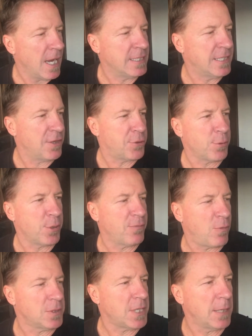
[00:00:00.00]
I did it 3 or
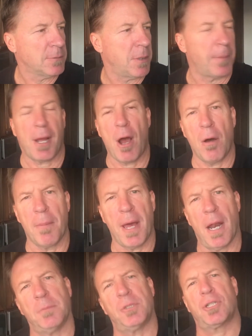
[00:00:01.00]
4 times. I'm like, oh man,
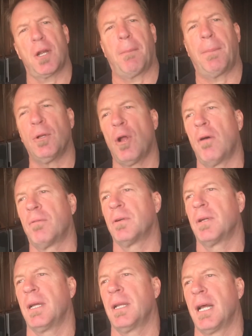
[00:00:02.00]
I'm just gonna pull
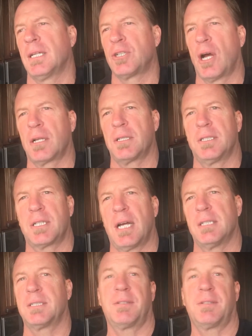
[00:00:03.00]
over and talk to these guys,